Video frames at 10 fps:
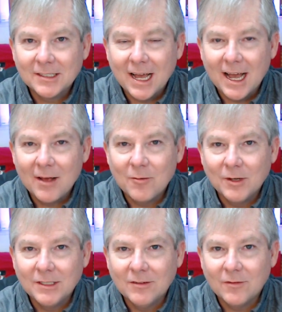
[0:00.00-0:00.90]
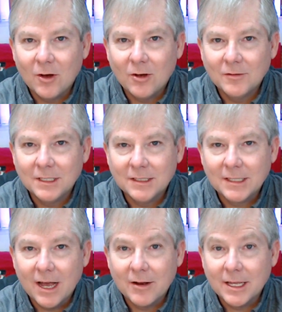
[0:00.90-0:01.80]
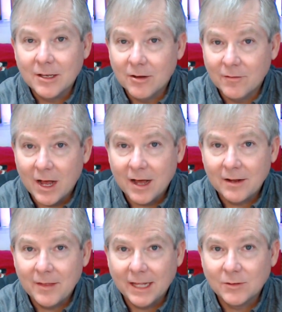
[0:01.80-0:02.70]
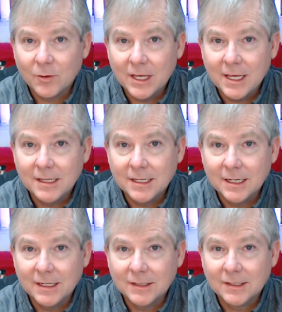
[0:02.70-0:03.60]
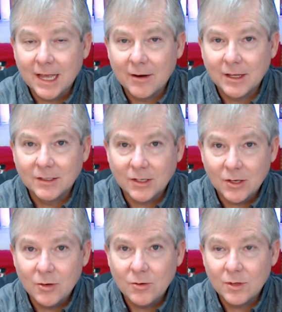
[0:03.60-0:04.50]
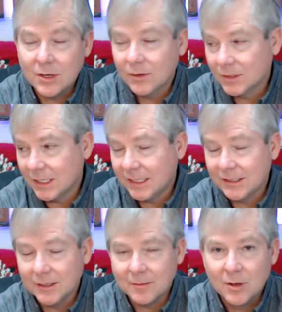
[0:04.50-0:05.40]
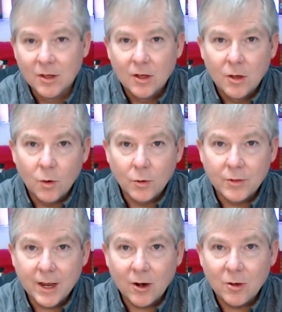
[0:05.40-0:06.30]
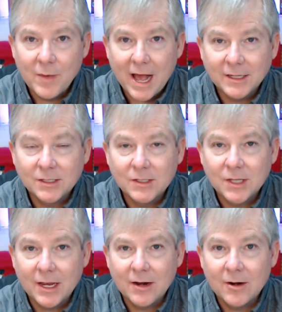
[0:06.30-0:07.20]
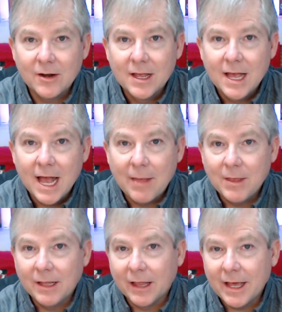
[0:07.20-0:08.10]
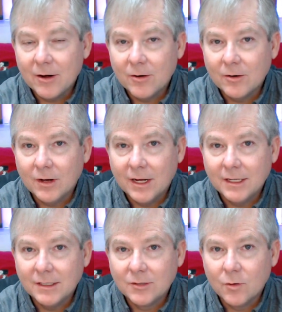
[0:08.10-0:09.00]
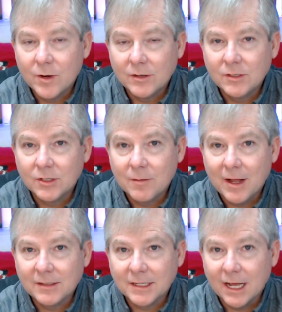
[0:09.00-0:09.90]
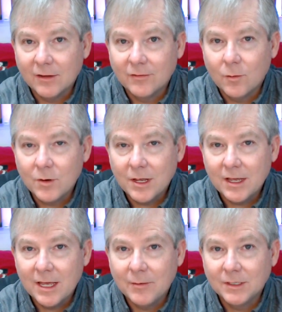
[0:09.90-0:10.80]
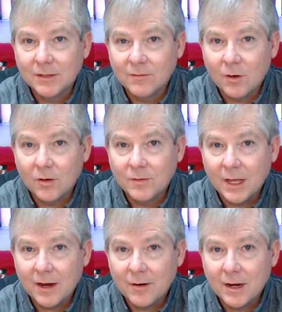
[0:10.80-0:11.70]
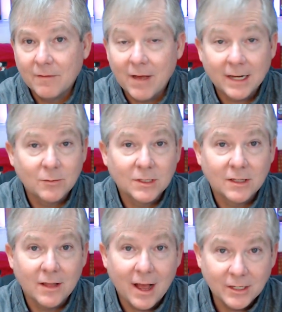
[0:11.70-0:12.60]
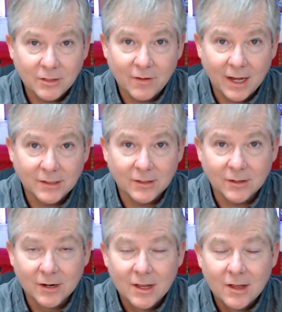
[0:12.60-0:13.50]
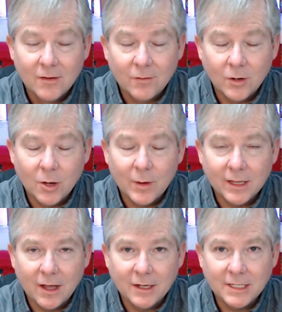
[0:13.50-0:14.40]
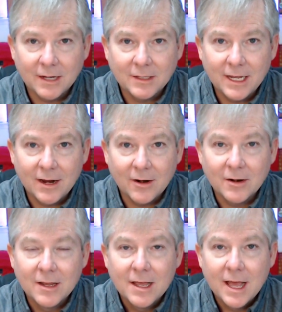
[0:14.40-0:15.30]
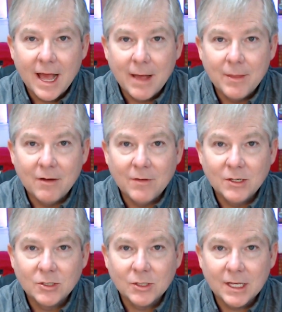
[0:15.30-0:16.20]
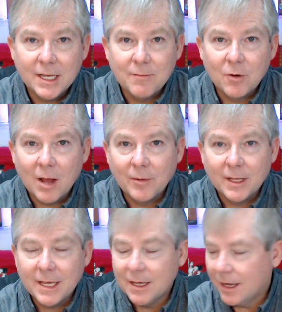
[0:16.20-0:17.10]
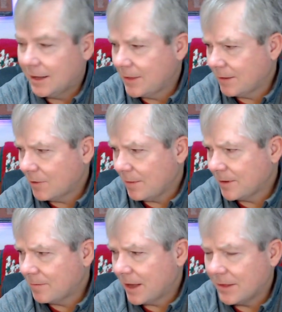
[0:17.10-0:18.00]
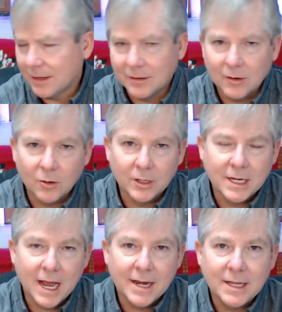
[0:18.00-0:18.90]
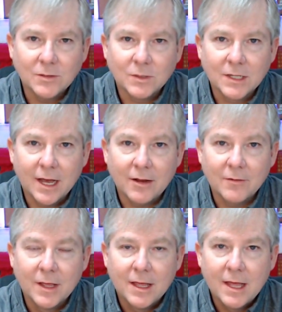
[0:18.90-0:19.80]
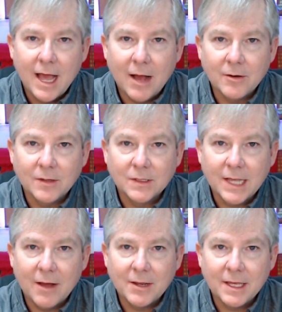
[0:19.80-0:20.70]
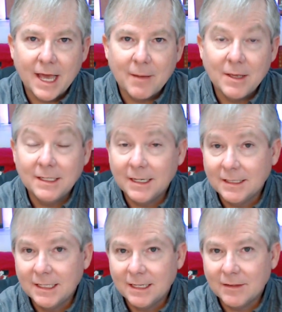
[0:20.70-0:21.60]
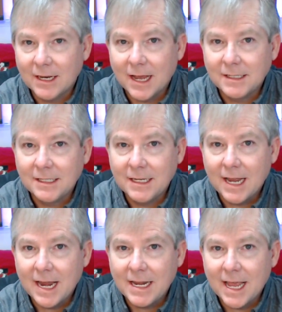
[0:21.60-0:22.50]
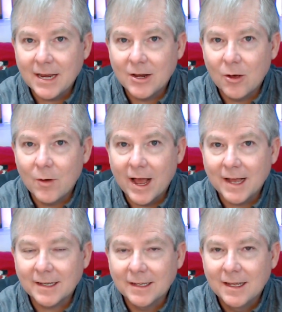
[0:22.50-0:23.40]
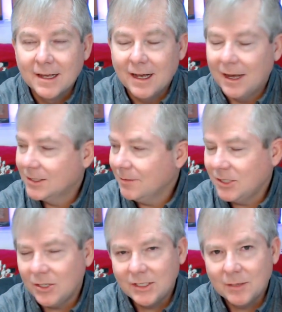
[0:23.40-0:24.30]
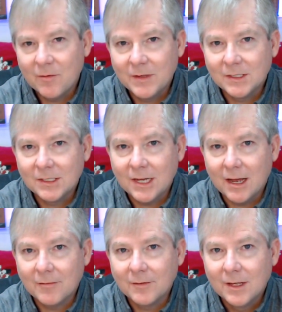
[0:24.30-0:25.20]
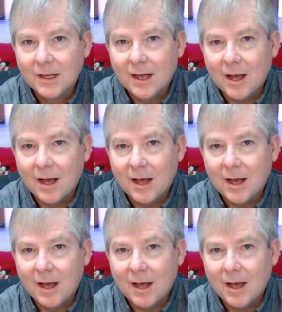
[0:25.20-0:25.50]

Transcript: This guy was involved in scouting in Nevada. That's where he did his scouting as a youth, and you'll see some Order the Arrow patches there. And then later, his career took him out to California. He was involved there. In fact, was a lodge advisor for an OA lodge out there. And then eventually, probably I think probably by the early 90s, was kind of out of the scouting game. He did attend the 1988 NOAC. So let me show you some of his stuff,